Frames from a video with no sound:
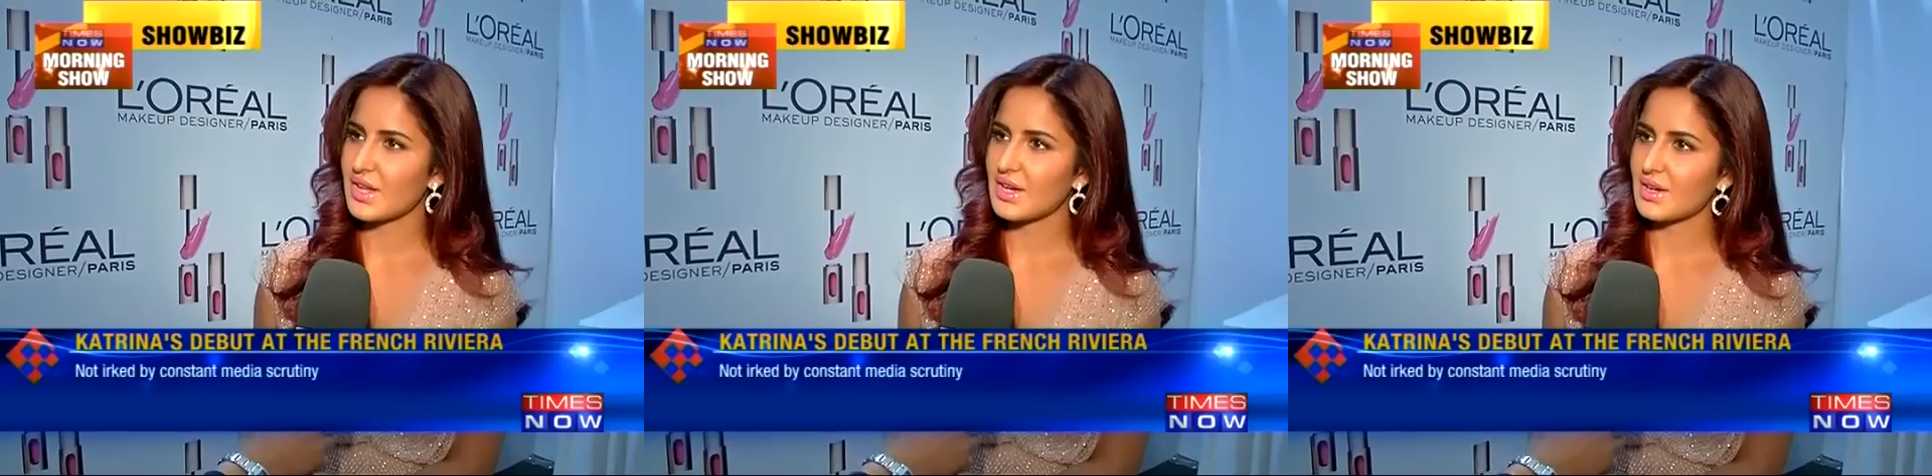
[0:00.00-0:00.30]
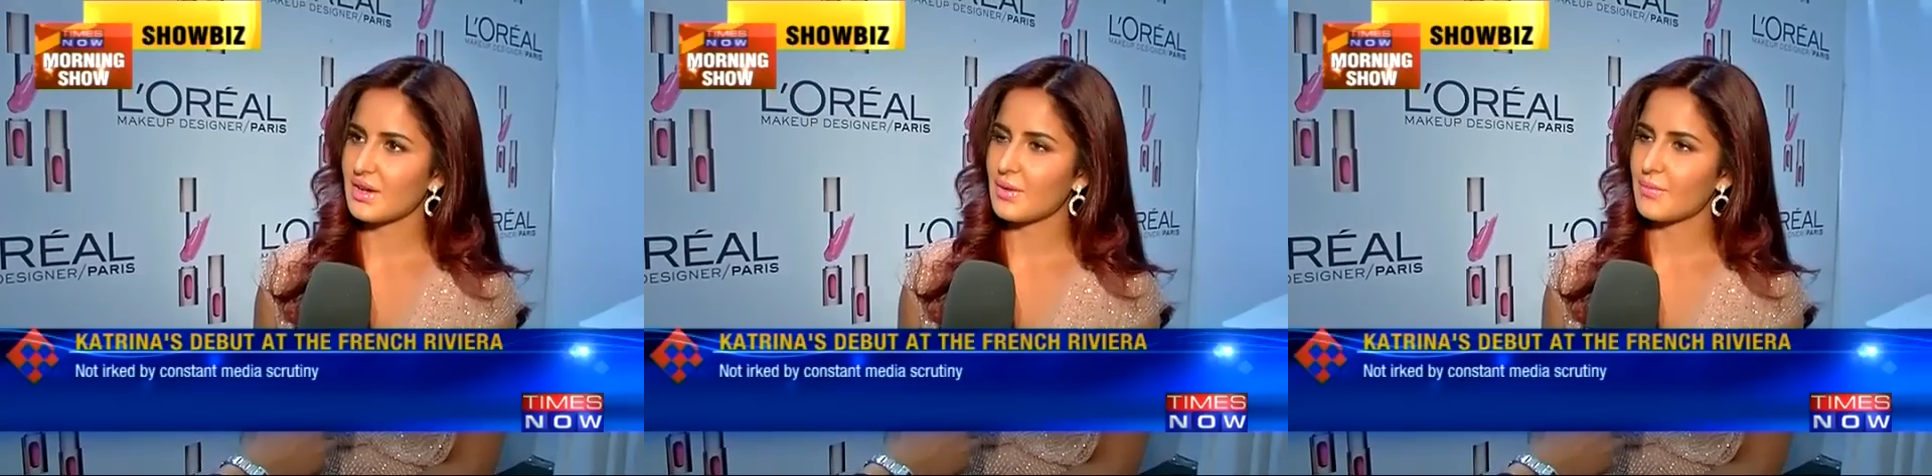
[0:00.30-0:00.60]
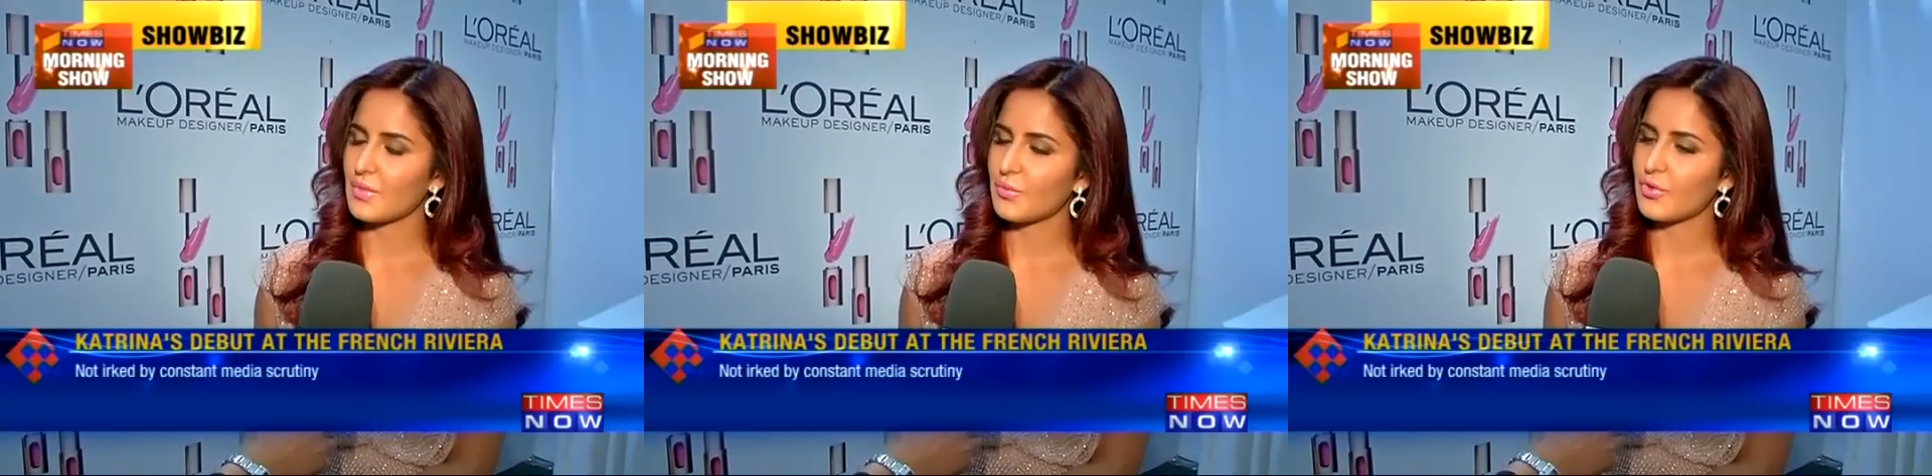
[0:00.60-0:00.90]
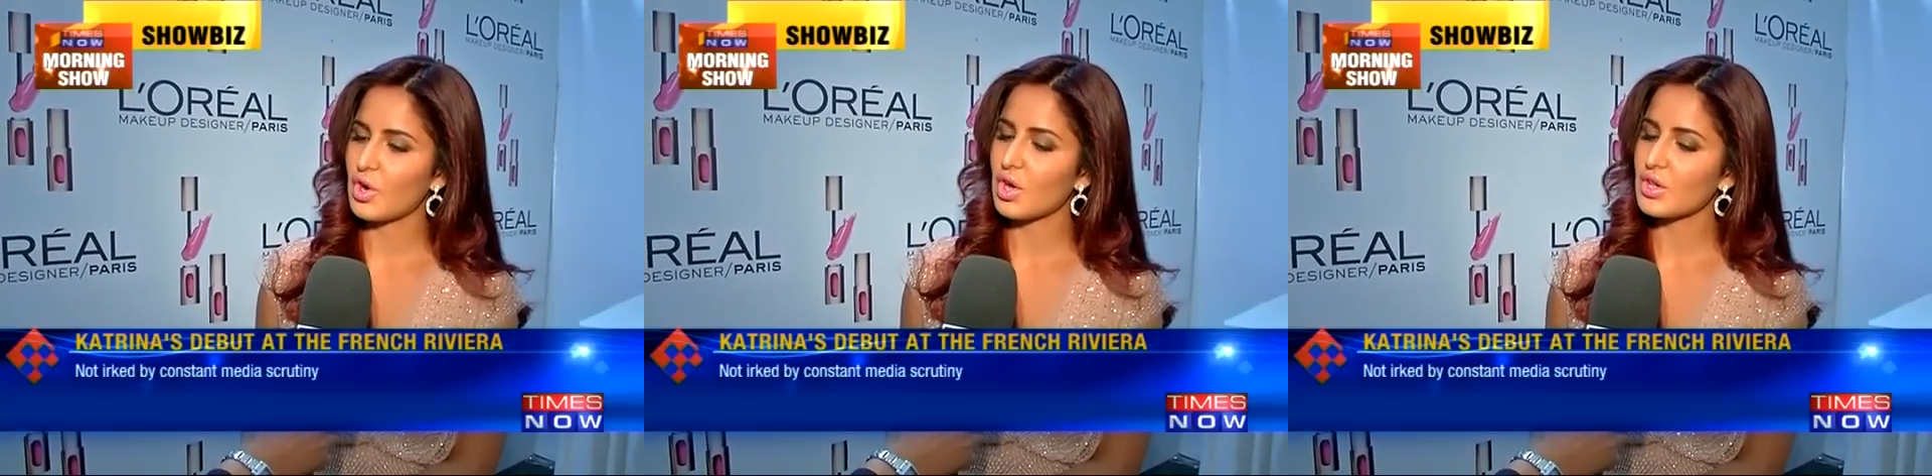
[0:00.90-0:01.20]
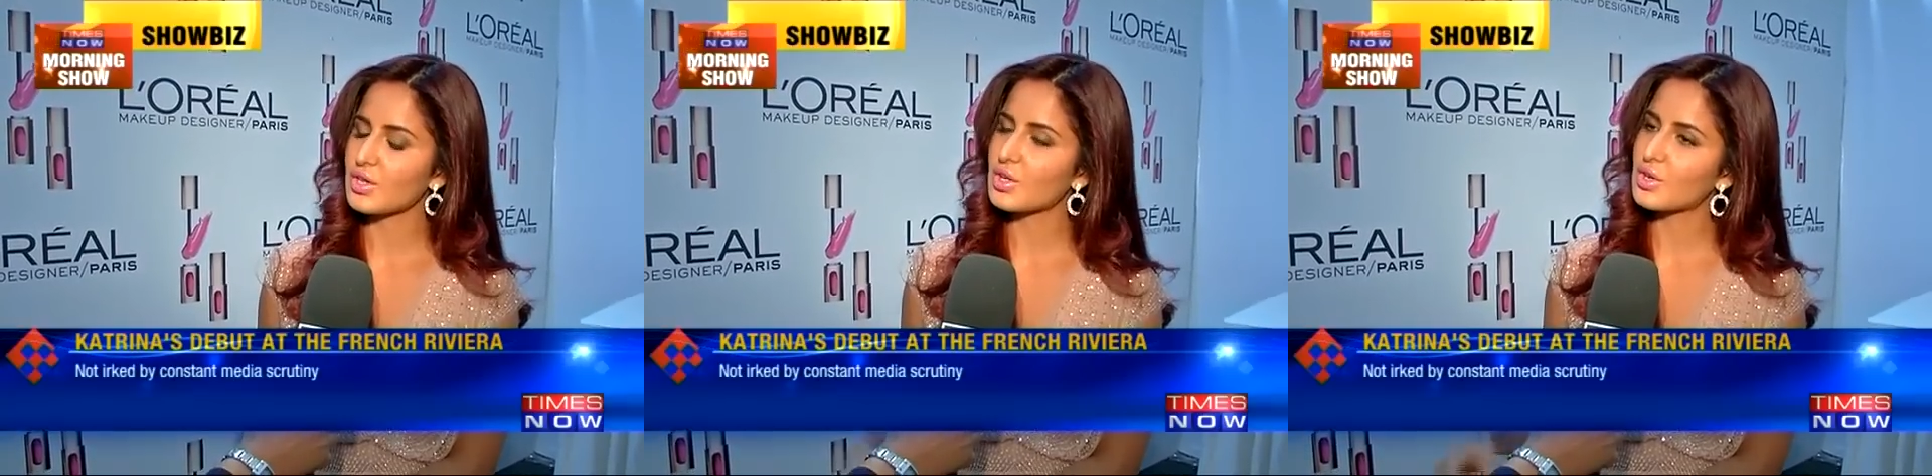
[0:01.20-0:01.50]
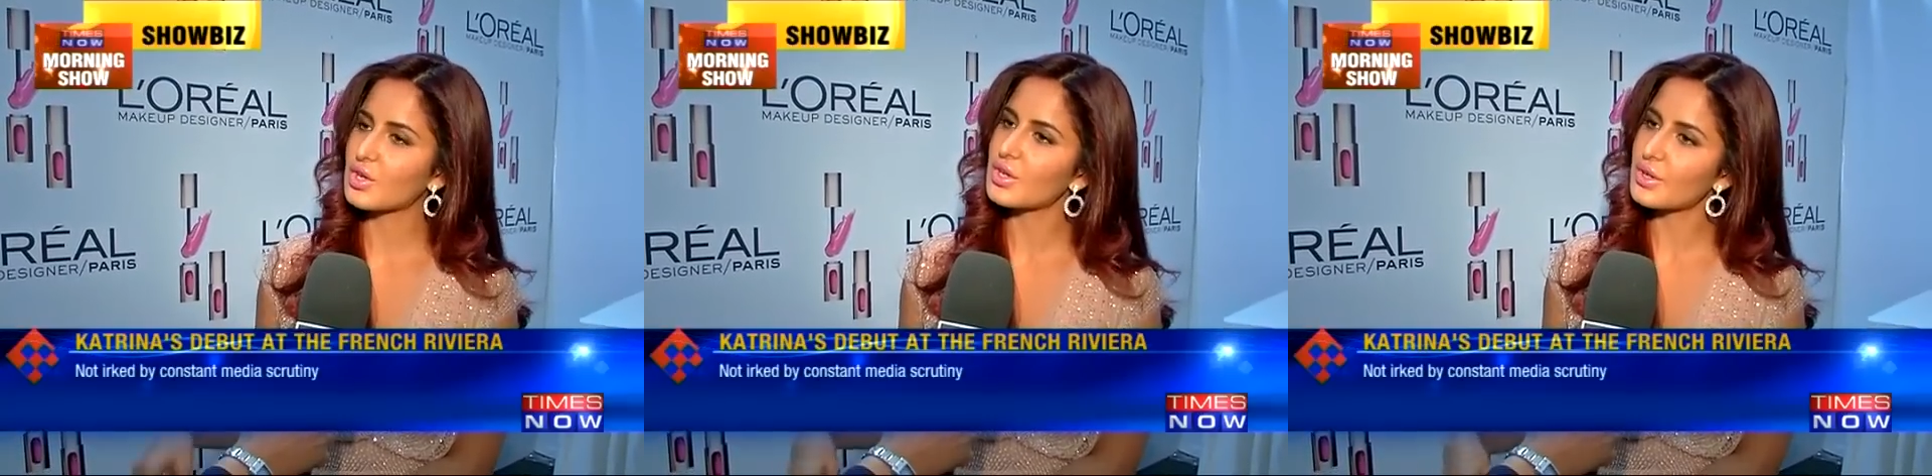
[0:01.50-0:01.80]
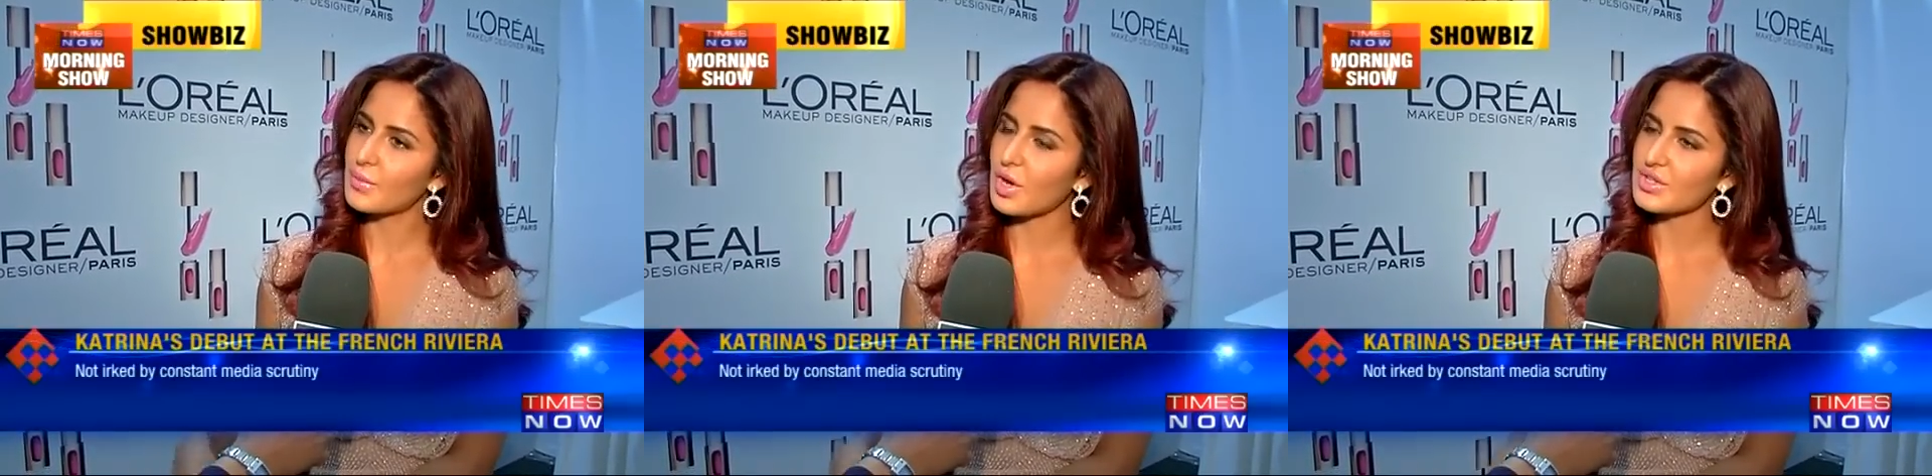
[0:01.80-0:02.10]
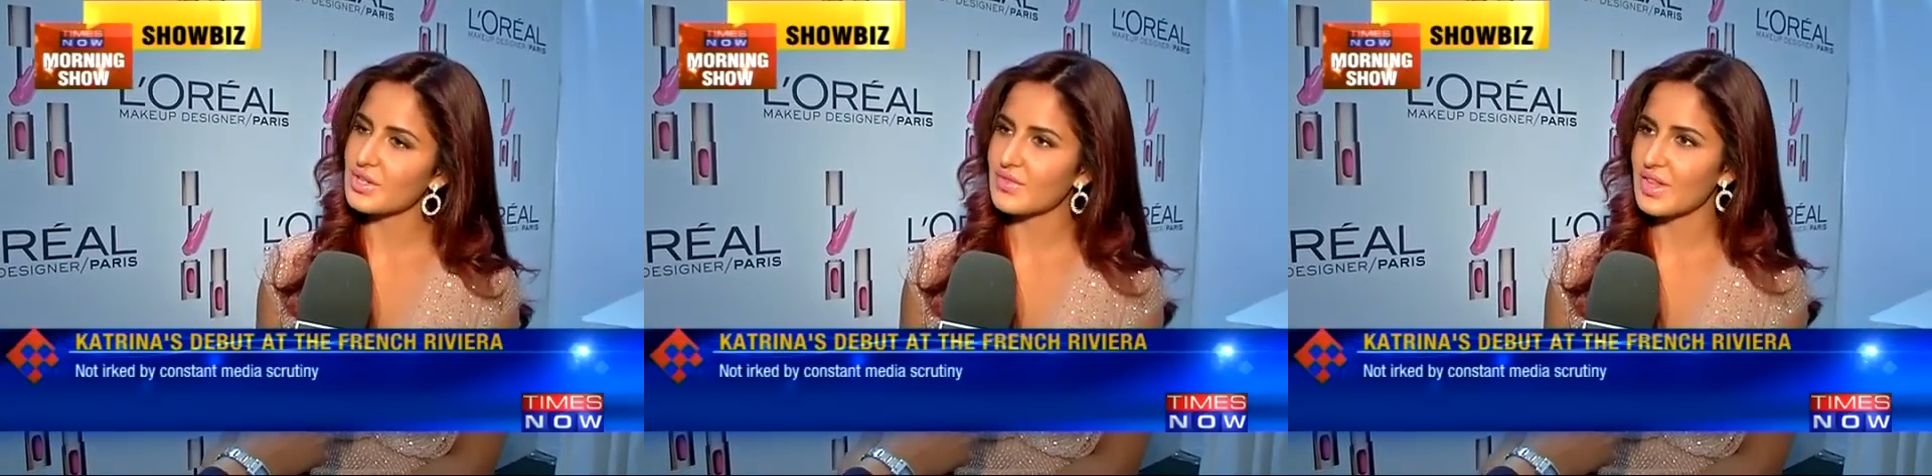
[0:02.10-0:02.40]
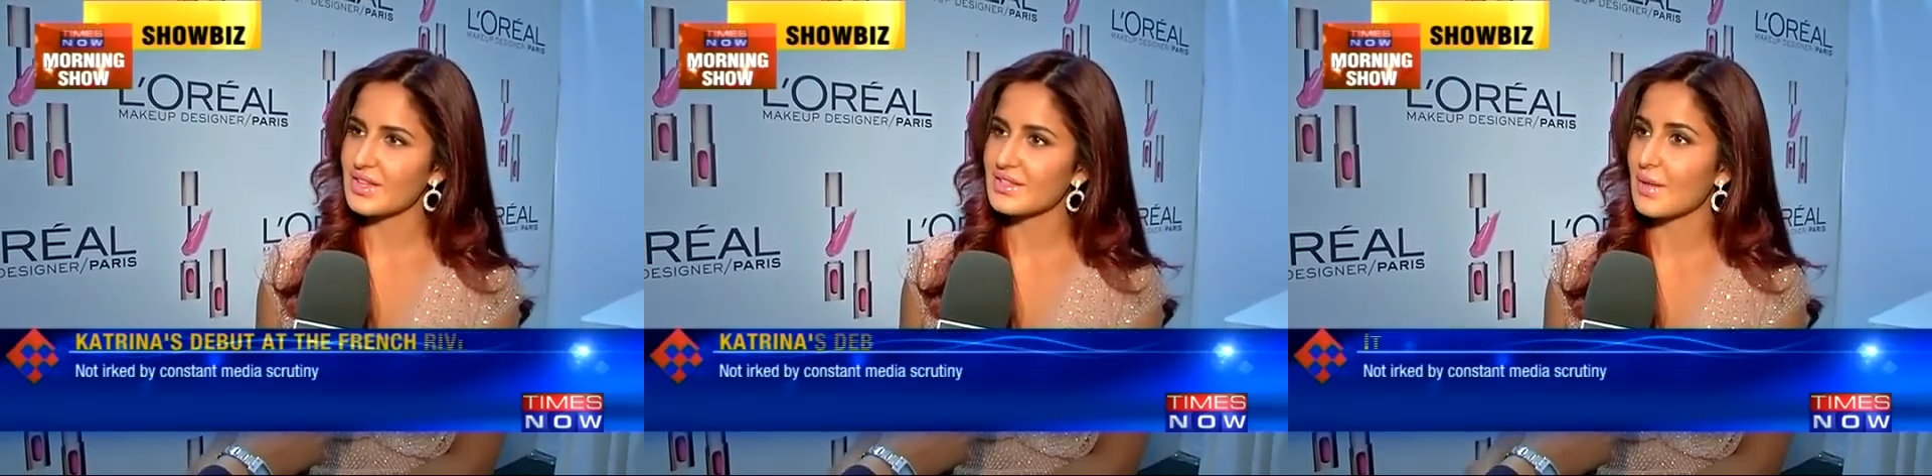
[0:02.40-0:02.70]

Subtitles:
and for all the good and positive things,